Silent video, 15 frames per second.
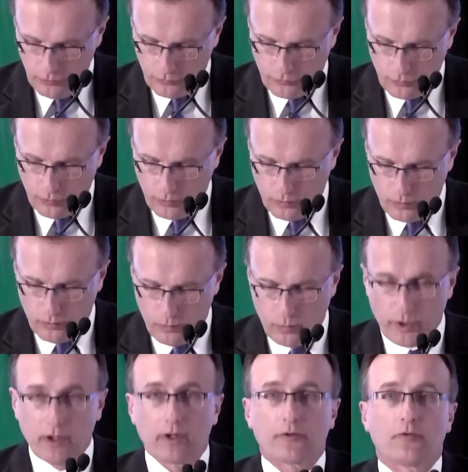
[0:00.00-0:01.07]
So
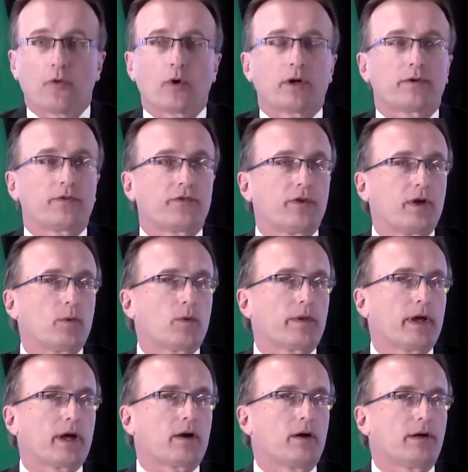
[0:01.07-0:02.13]
we look forward to seeing where
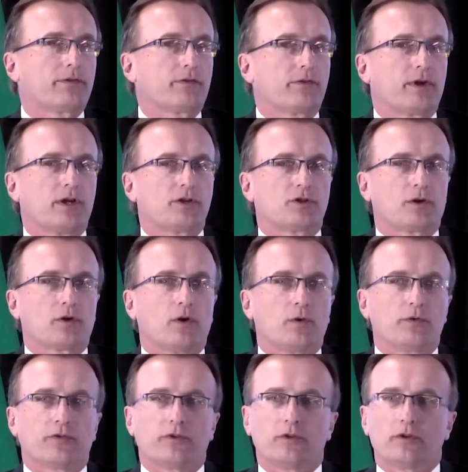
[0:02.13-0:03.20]
that consultation goes,